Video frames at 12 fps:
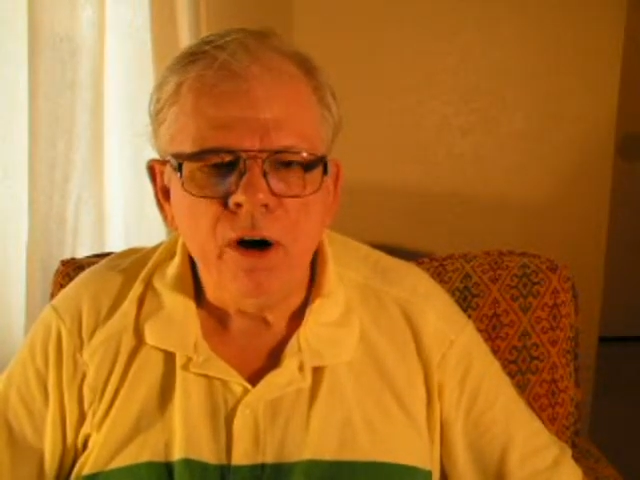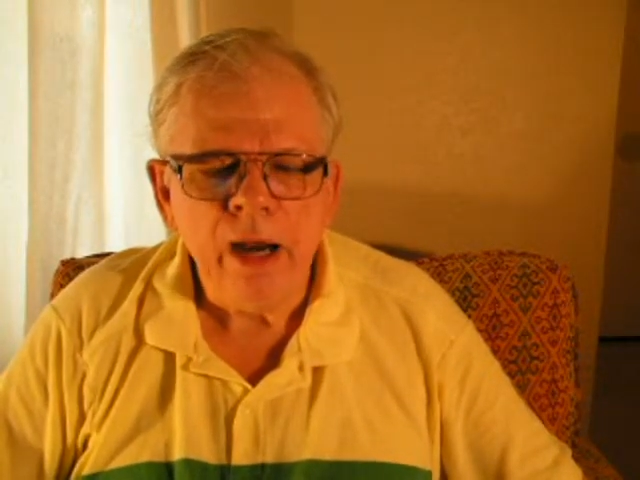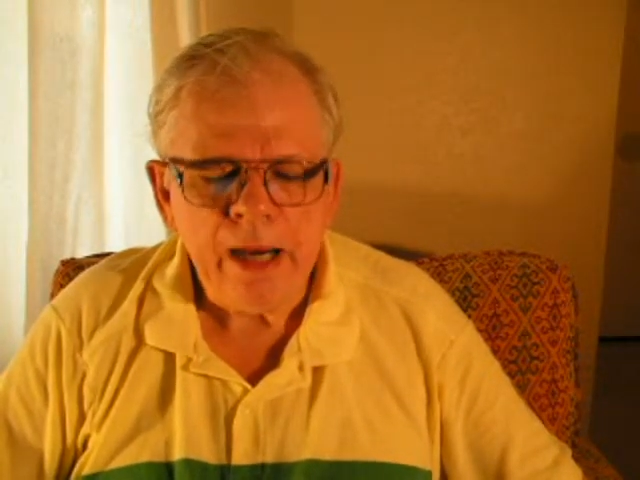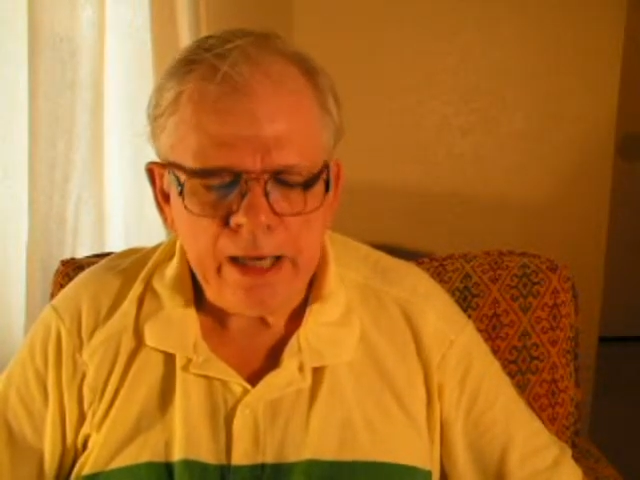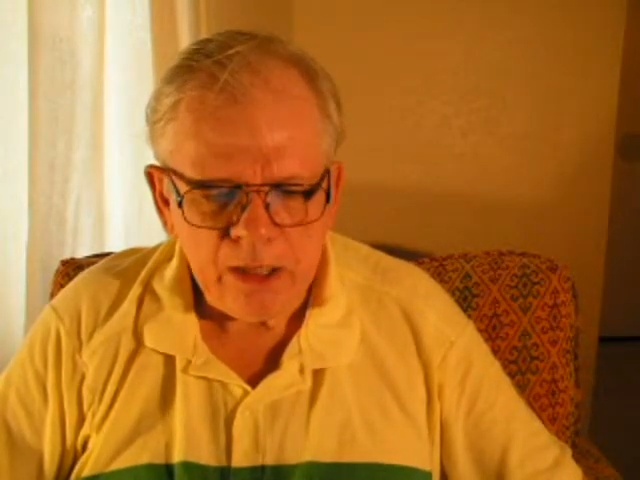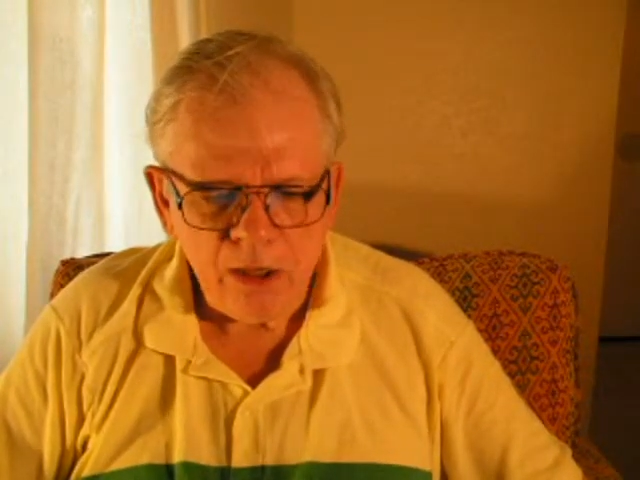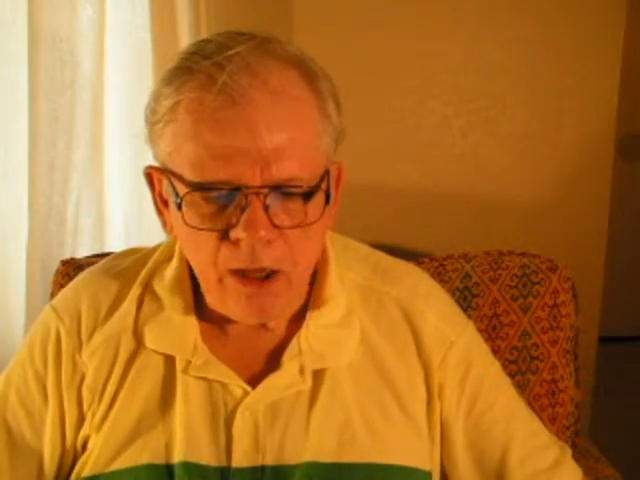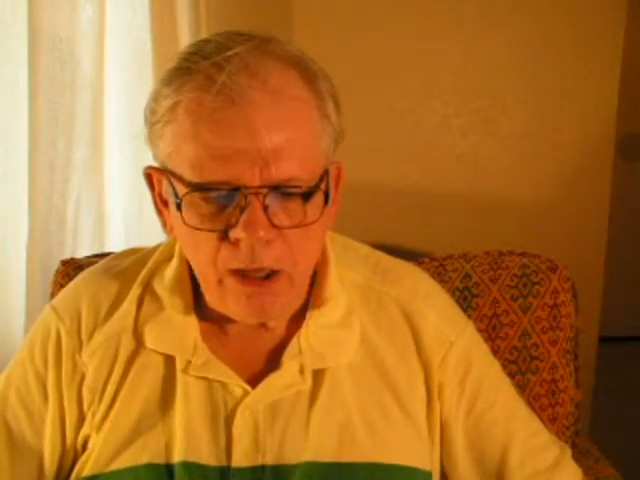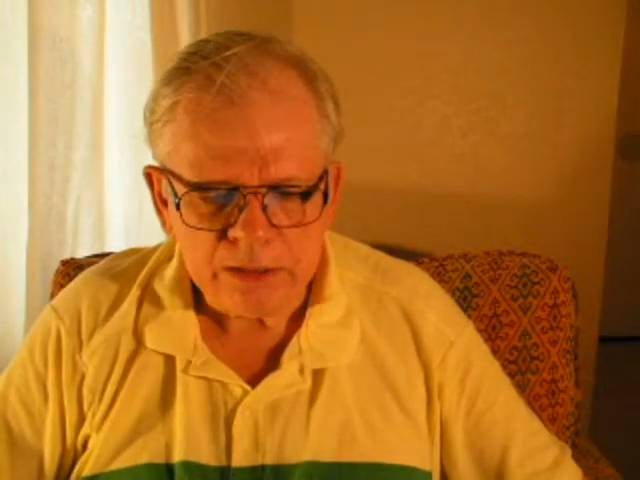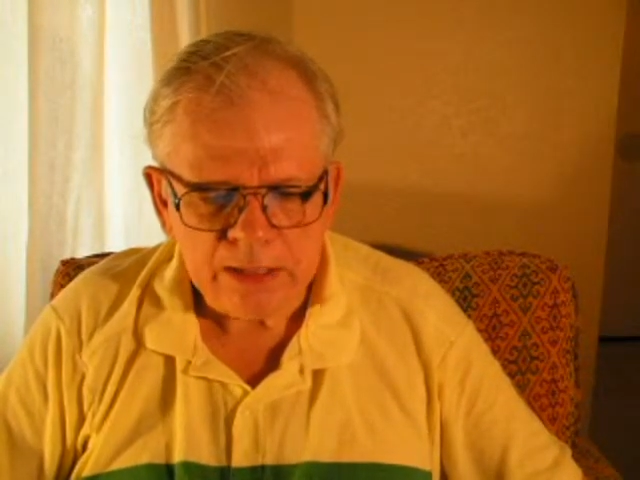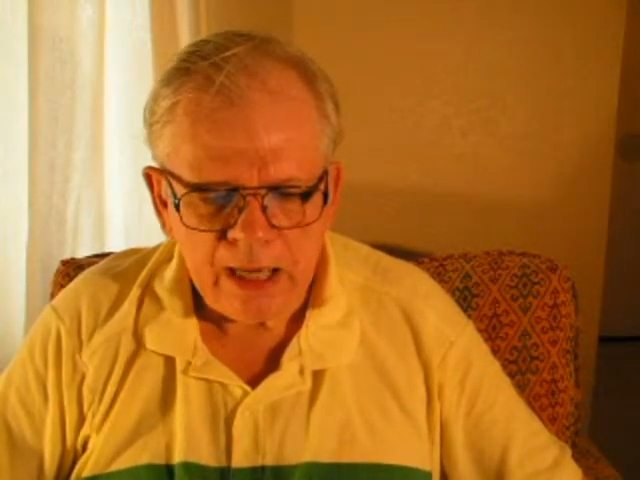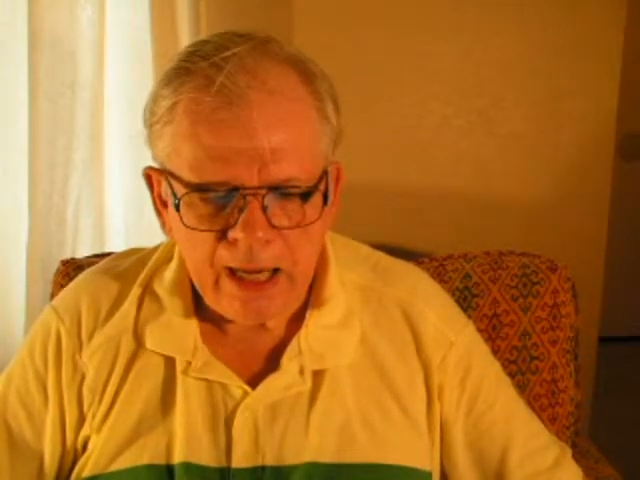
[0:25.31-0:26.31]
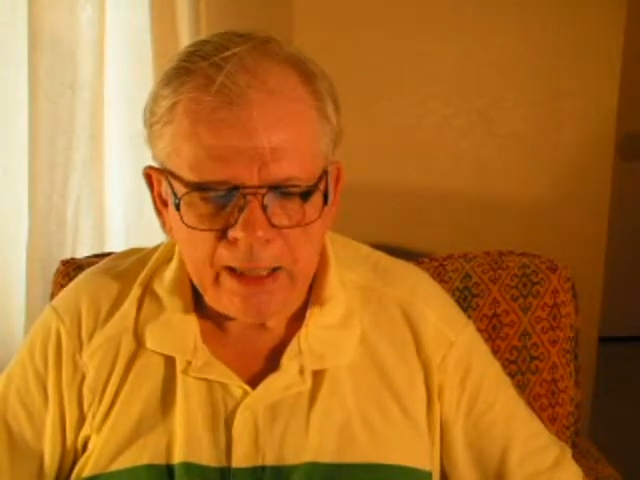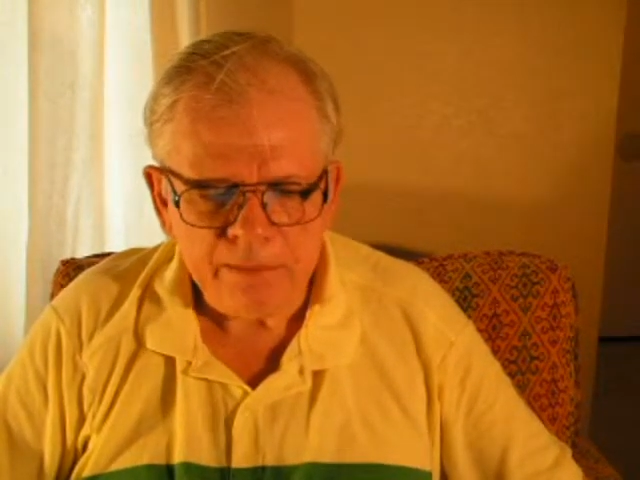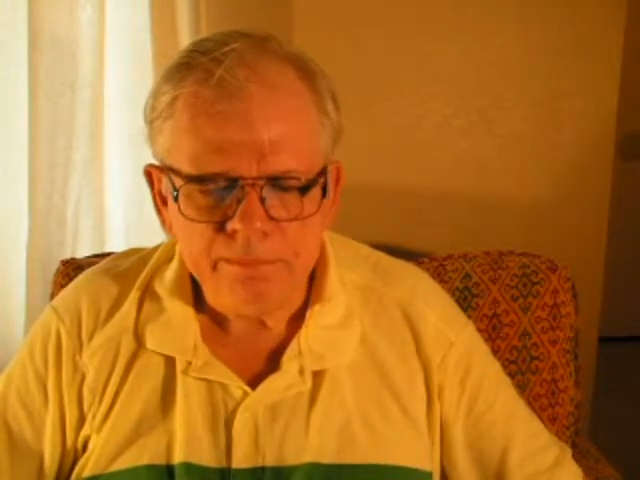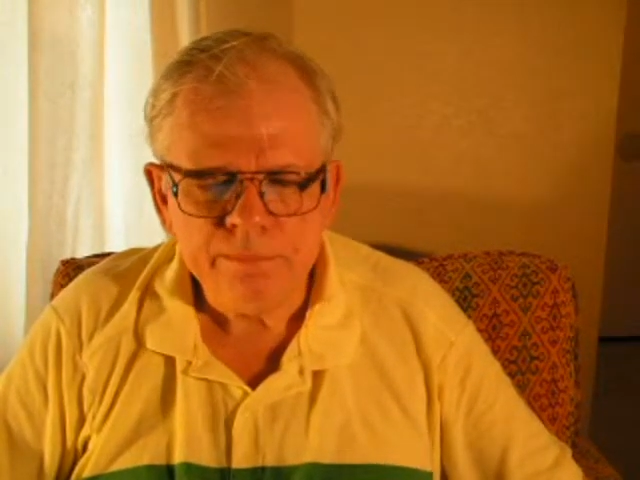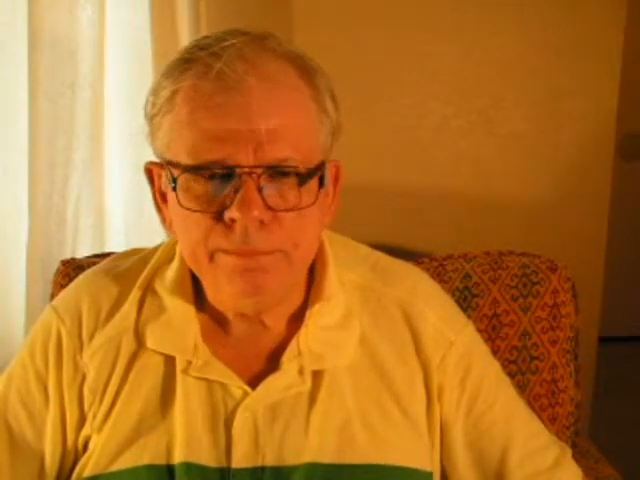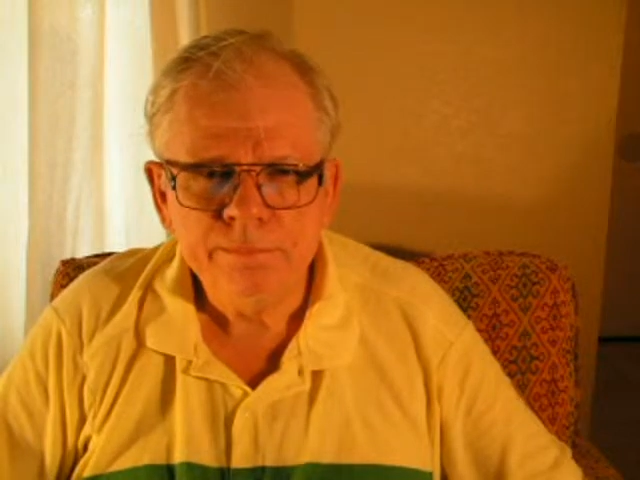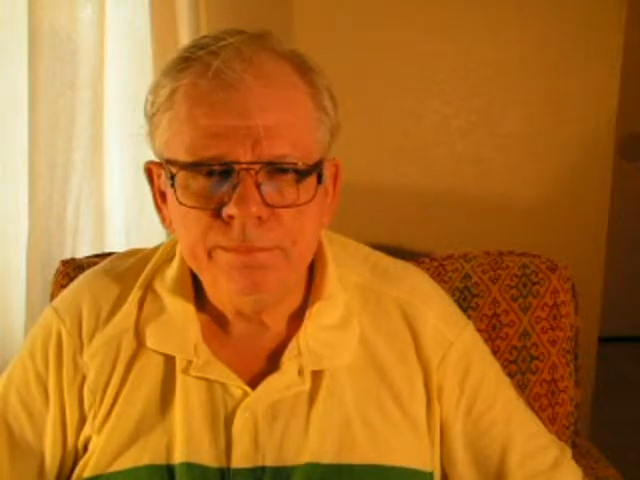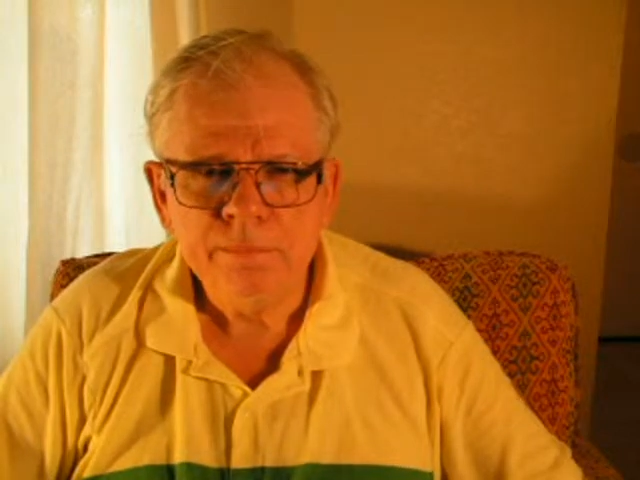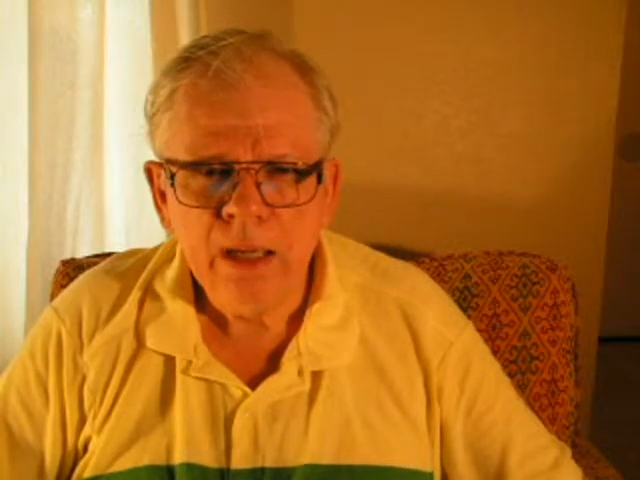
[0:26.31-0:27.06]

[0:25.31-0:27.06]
for a long time.